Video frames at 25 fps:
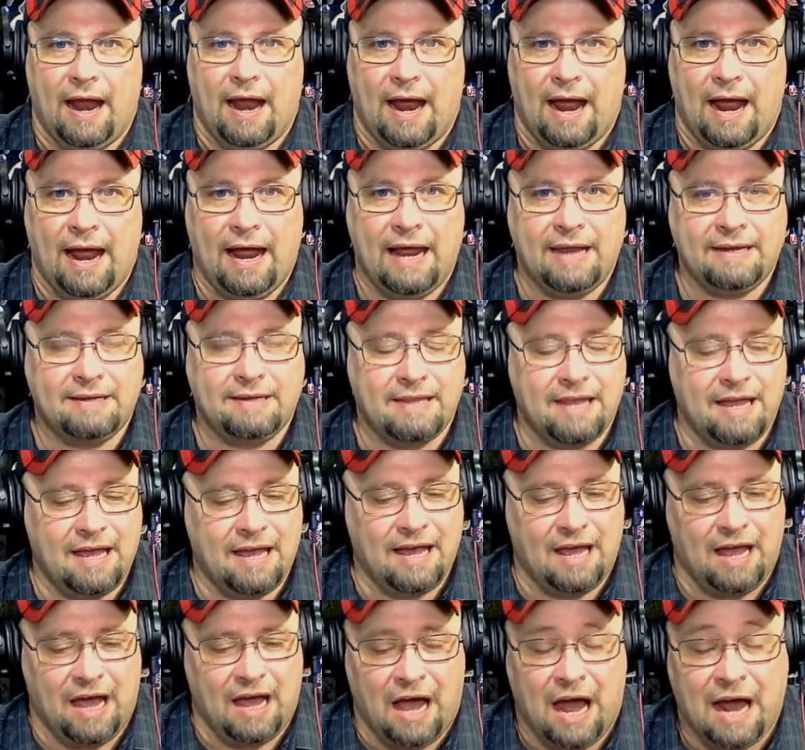I
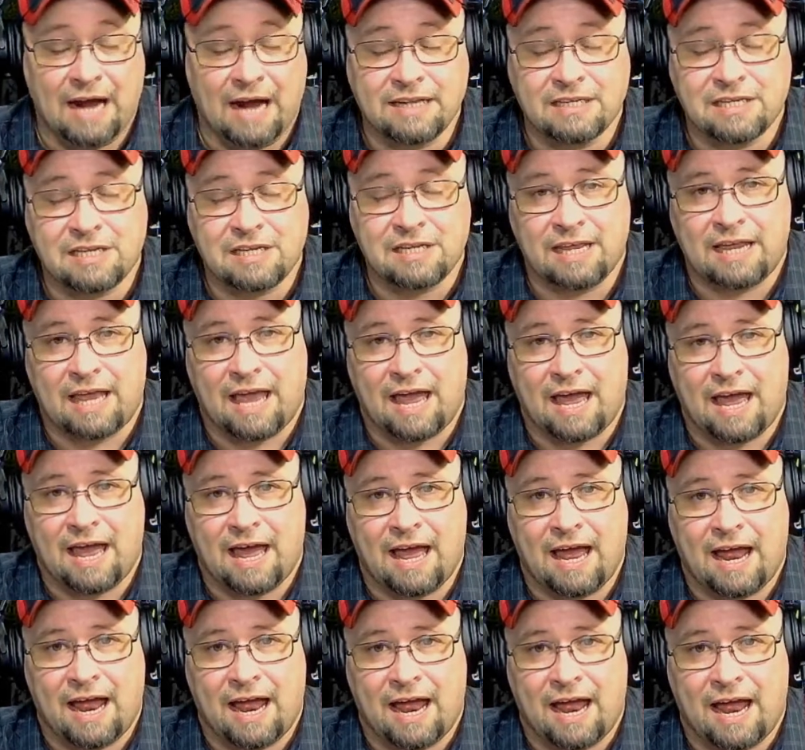honestly,
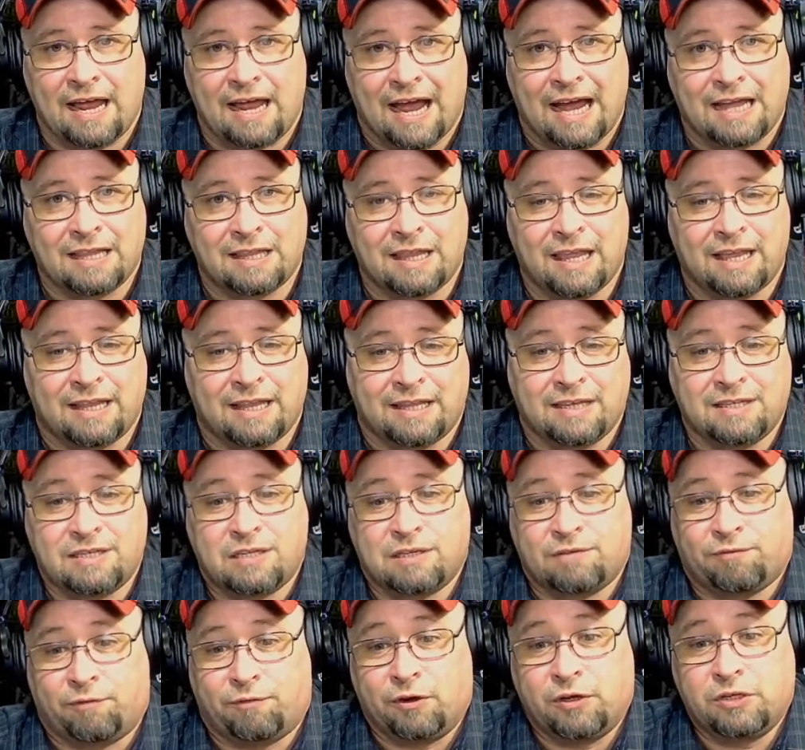I think this
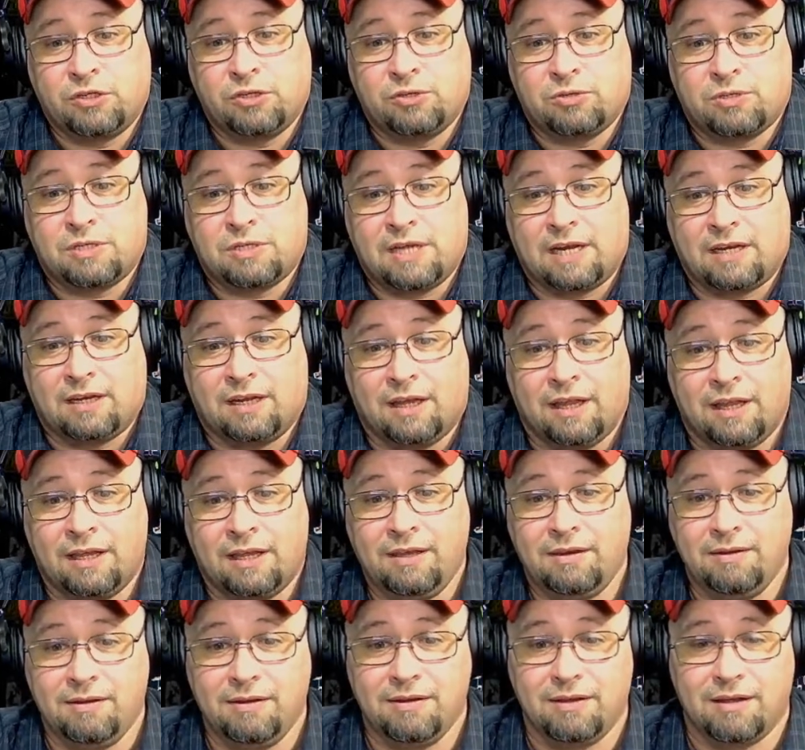is virtue
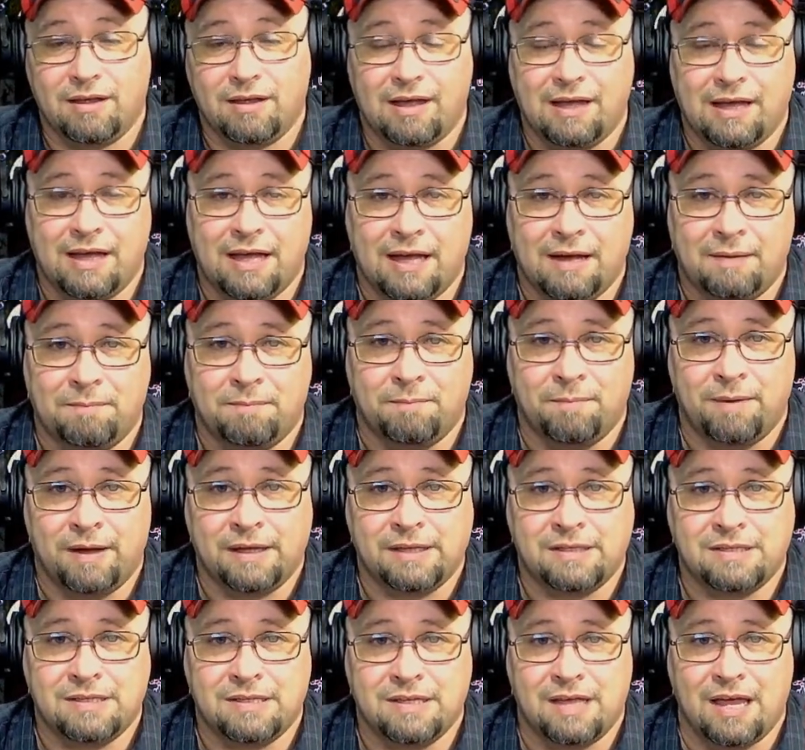signaling,
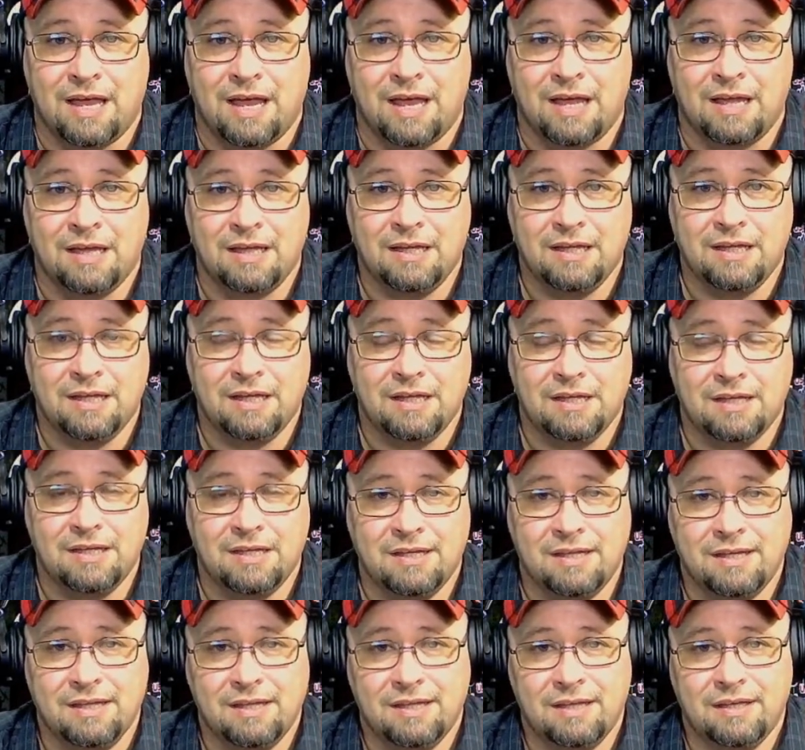but
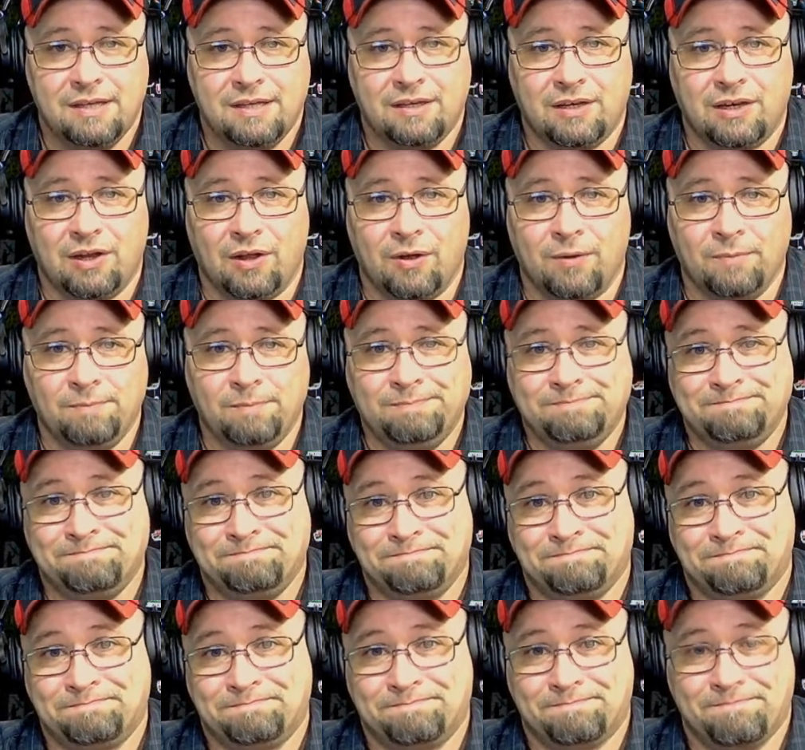you know,
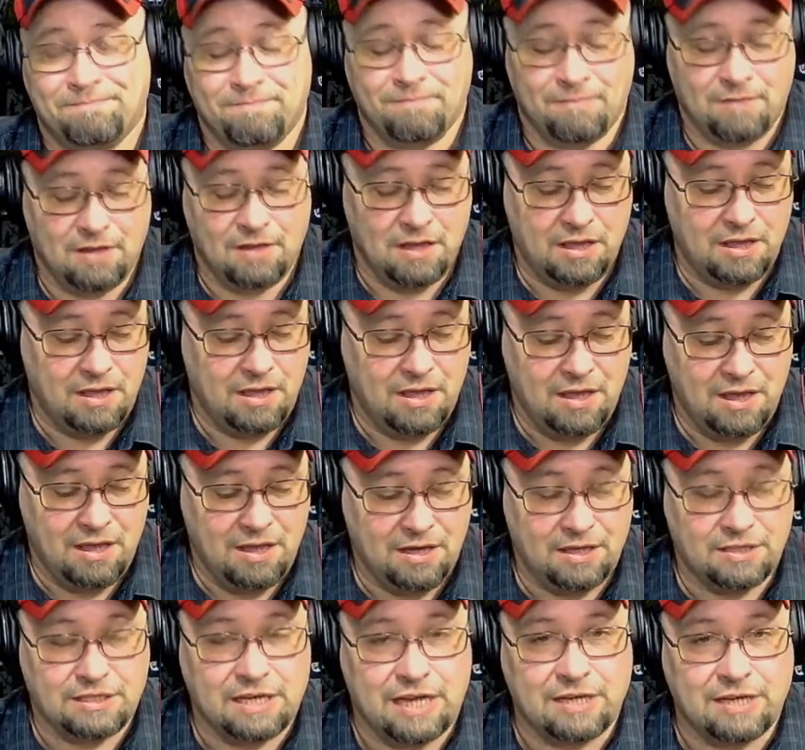
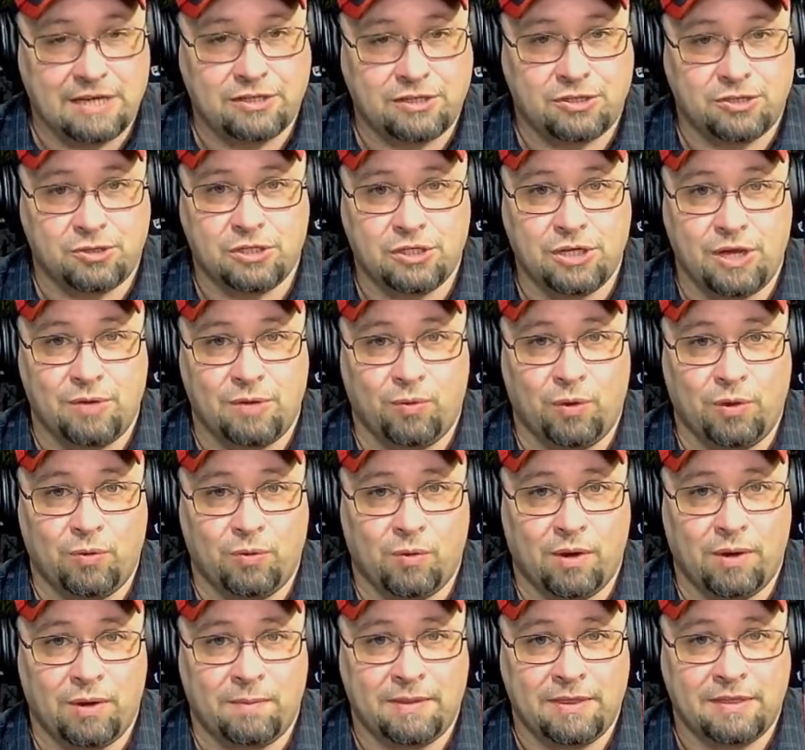because I sure as shit
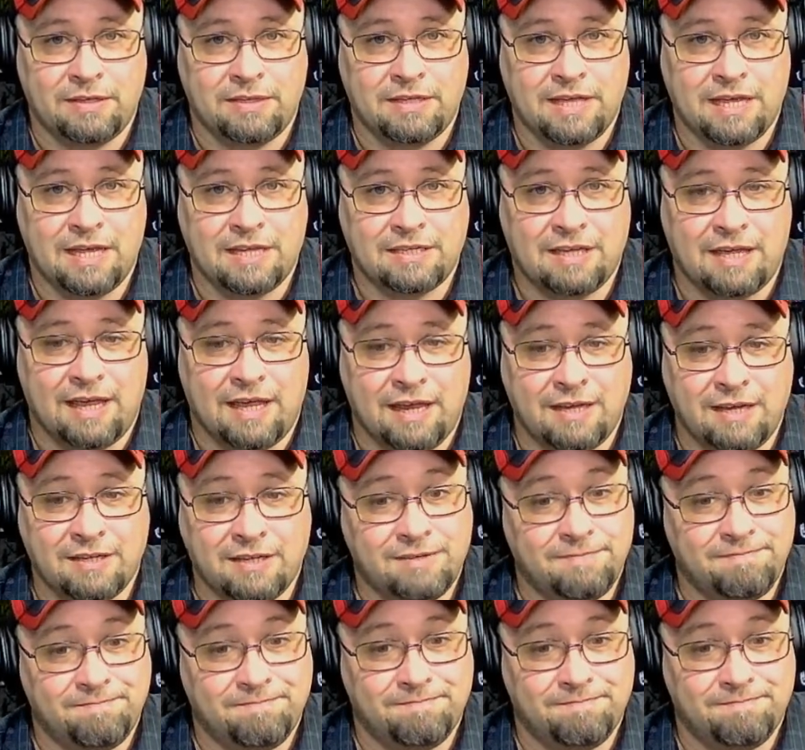wouldn't want to be the test case.